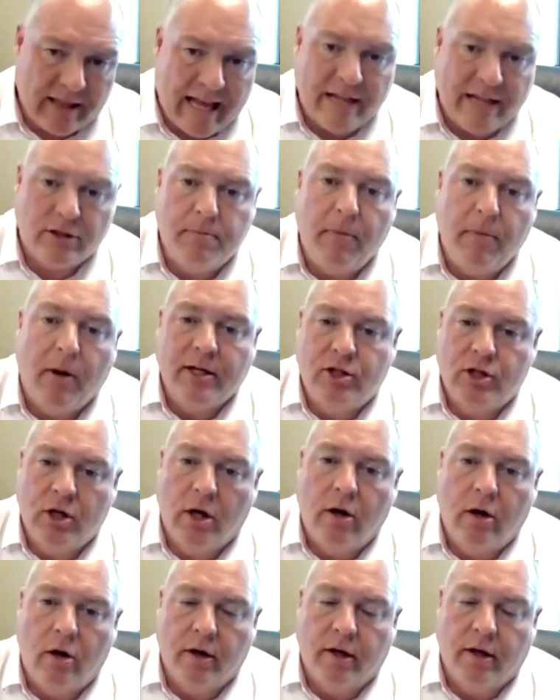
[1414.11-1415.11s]
So that's my
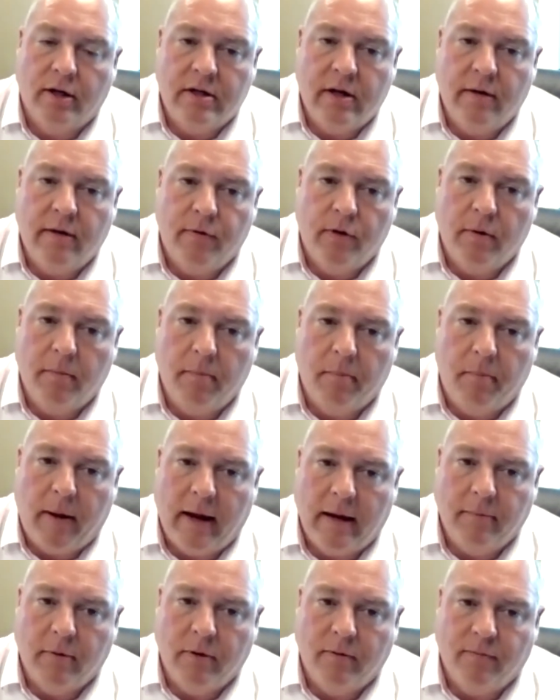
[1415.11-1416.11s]
target
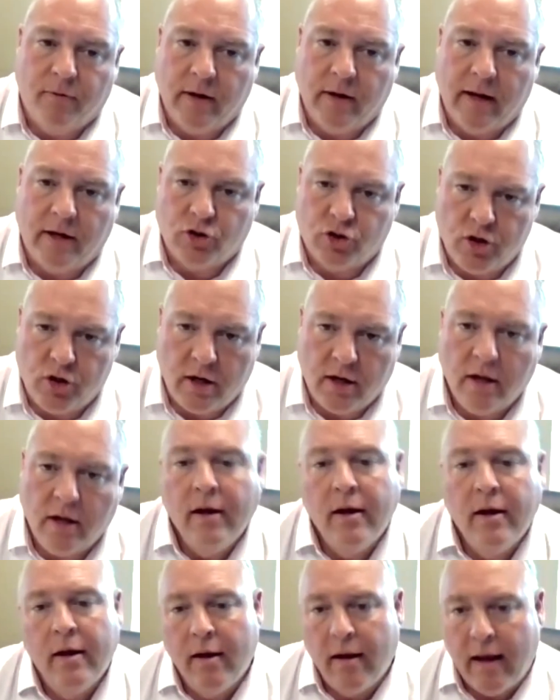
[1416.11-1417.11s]
dividend payment for next
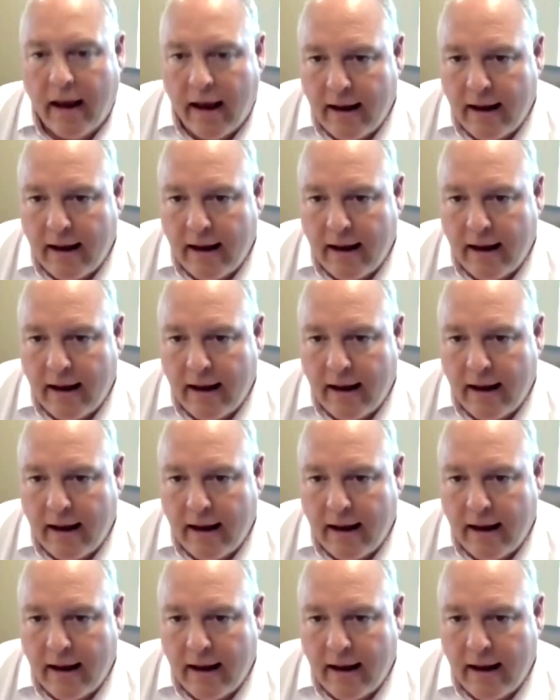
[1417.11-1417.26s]
year.